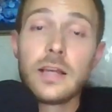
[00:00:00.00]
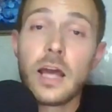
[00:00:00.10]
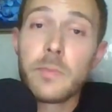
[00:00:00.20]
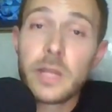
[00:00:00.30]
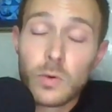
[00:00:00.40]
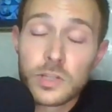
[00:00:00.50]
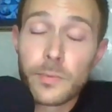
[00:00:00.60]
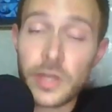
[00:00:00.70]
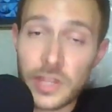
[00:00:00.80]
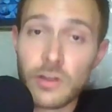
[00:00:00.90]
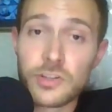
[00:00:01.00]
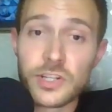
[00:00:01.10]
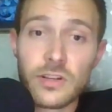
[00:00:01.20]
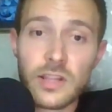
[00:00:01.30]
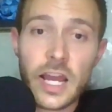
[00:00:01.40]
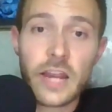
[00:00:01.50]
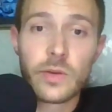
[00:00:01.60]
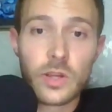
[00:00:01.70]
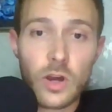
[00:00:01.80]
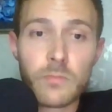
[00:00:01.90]
I mean, he was a pathological liar
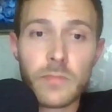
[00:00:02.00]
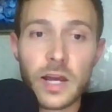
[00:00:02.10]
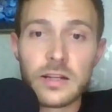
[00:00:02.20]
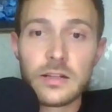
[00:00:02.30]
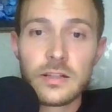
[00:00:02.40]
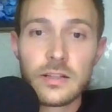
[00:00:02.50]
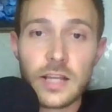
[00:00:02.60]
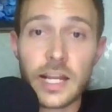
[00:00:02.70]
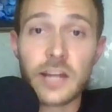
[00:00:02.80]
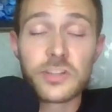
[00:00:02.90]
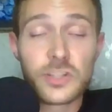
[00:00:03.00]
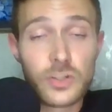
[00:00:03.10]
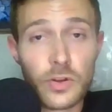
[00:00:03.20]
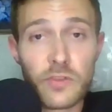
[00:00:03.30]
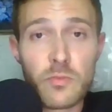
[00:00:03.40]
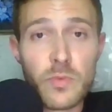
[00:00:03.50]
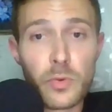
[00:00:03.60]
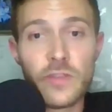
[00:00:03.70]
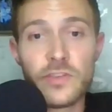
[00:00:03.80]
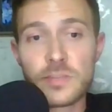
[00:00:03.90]
and a con man, and he had a son from a
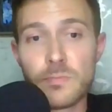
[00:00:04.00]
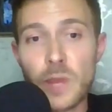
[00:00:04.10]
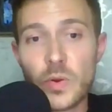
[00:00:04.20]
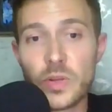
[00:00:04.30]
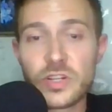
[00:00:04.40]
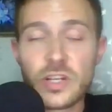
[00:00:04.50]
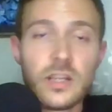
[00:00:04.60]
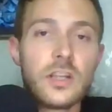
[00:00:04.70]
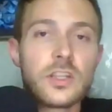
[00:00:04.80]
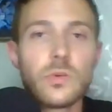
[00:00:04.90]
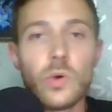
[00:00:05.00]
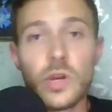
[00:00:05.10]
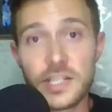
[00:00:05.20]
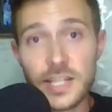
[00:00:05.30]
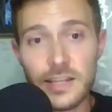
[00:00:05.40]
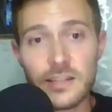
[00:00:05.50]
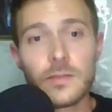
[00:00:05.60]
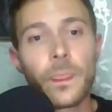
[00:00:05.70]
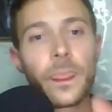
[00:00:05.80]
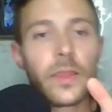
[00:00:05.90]
previous marriage. So what he did
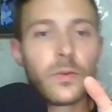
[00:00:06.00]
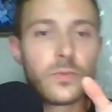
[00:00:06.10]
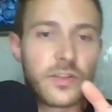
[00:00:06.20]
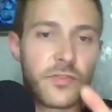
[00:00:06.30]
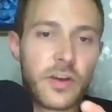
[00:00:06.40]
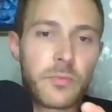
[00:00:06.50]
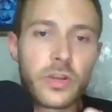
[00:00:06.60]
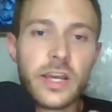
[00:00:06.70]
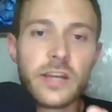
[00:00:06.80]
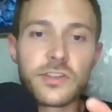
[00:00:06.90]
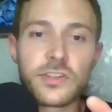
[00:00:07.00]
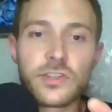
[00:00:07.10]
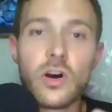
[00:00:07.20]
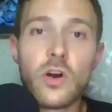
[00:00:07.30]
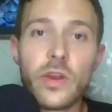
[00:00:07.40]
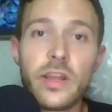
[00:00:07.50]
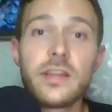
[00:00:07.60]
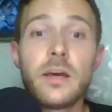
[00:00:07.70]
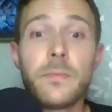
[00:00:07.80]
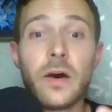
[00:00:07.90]
was he fabricated a story
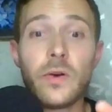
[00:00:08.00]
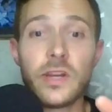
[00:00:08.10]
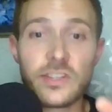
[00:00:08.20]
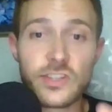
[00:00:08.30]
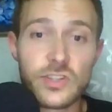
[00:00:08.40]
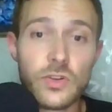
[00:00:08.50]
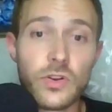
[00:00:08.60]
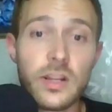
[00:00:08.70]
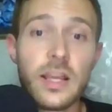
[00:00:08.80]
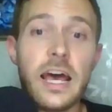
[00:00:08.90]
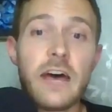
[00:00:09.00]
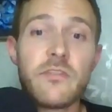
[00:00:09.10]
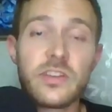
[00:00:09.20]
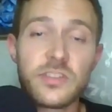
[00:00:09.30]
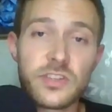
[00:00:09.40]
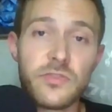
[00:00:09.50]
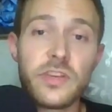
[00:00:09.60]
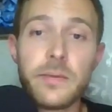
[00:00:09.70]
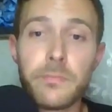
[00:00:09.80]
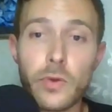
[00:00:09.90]
about his son having a
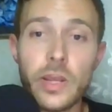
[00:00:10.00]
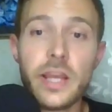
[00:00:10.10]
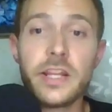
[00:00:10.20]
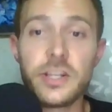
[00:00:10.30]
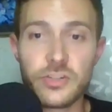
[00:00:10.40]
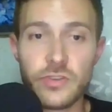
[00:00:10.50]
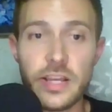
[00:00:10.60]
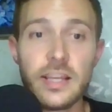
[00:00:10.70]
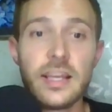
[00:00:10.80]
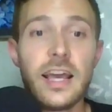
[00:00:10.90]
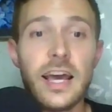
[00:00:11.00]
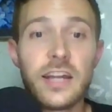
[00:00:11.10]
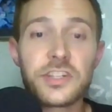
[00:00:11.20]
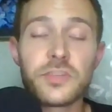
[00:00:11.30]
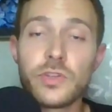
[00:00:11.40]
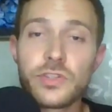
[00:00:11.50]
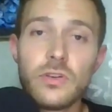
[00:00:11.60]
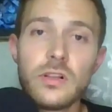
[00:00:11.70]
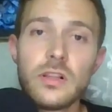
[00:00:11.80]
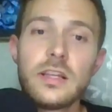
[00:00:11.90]
severe brain injury, and as a
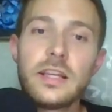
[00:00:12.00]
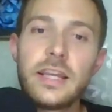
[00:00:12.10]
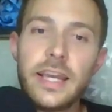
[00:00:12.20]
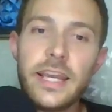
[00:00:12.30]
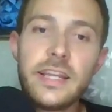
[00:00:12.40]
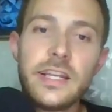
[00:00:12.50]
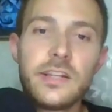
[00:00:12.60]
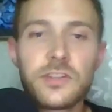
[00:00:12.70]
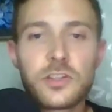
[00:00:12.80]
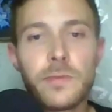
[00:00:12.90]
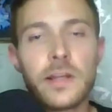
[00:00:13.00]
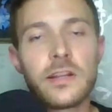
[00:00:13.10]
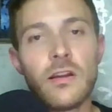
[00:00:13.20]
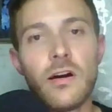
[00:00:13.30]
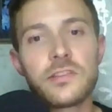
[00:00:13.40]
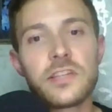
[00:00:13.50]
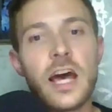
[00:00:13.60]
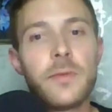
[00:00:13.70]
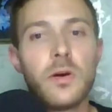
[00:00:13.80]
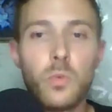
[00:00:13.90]
result, he needed to spend a lot of
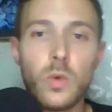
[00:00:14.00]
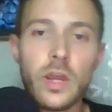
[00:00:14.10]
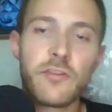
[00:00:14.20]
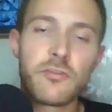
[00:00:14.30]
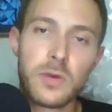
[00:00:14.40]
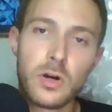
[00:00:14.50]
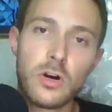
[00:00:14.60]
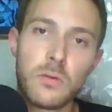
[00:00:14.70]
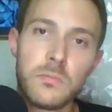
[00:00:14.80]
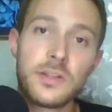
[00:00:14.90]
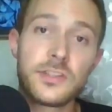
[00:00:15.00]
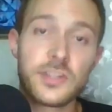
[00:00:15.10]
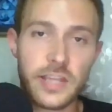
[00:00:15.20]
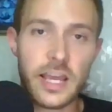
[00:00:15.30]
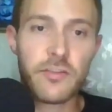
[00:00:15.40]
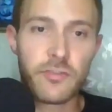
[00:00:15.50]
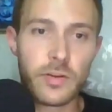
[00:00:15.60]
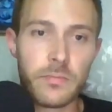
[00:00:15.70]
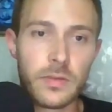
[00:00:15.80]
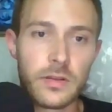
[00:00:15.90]
time away from home to care for
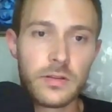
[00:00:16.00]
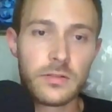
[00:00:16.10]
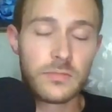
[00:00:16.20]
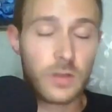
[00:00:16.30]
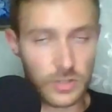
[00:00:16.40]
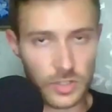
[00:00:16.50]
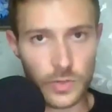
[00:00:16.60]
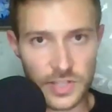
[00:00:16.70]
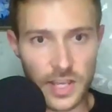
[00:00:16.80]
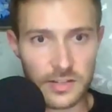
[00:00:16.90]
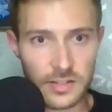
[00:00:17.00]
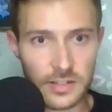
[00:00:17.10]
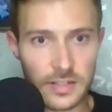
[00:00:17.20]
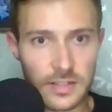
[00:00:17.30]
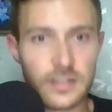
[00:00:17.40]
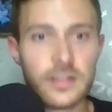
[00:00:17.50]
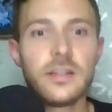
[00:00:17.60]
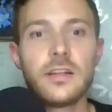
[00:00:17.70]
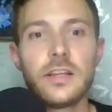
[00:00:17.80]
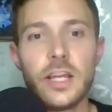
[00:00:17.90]
him, or so he said.
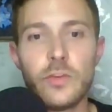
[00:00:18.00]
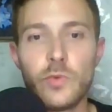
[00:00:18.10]
In